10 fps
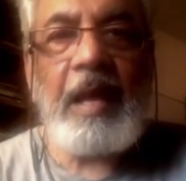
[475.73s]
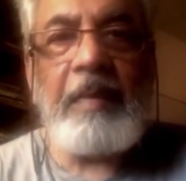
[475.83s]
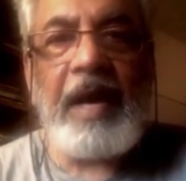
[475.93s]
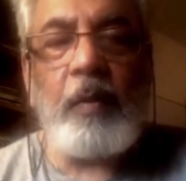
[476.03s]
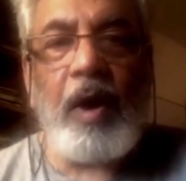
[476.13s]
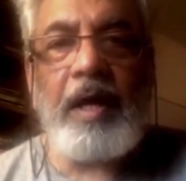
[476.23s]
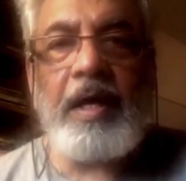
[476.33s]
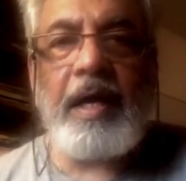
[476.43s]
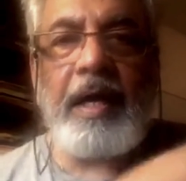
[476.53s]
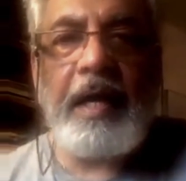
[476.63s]
But what
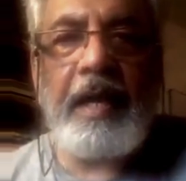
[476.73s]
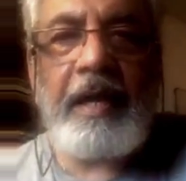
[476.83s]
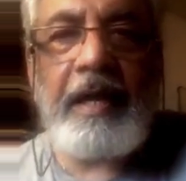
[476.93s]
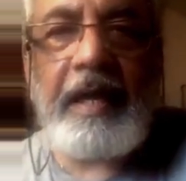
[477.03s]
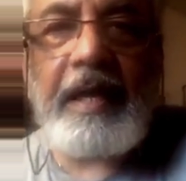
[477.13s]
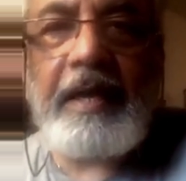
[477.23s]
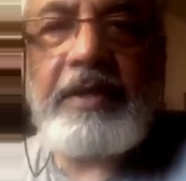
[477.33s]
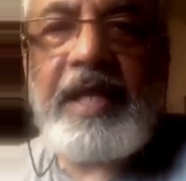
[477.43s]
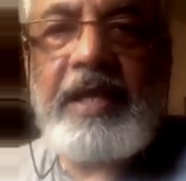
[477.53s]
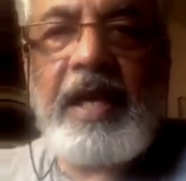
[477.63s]

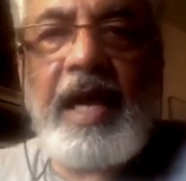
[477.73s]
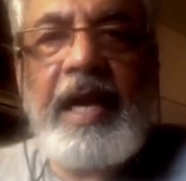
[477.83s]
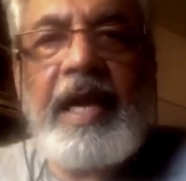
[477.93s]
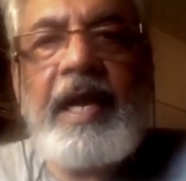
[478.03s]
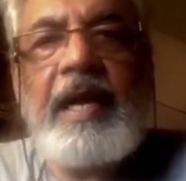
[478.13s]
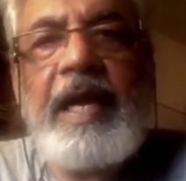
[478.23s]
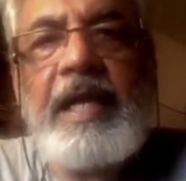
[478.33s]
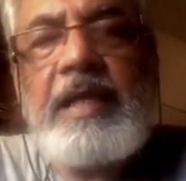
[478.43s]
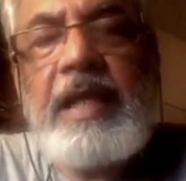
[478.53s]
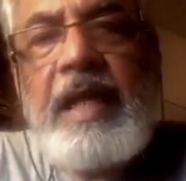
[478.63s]
she's done here
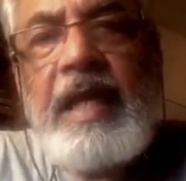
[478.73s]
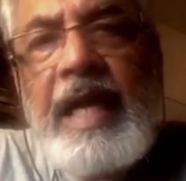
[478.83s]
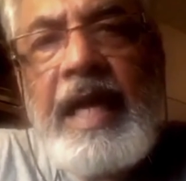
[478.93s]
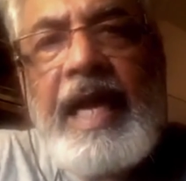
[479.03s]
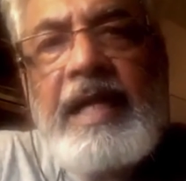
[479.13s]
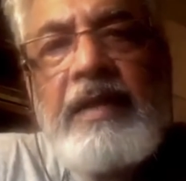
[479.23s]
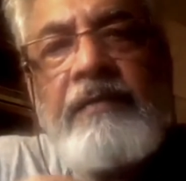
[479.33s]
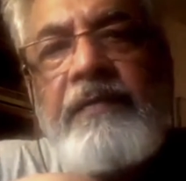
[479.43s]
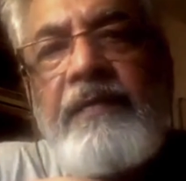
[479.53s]
is a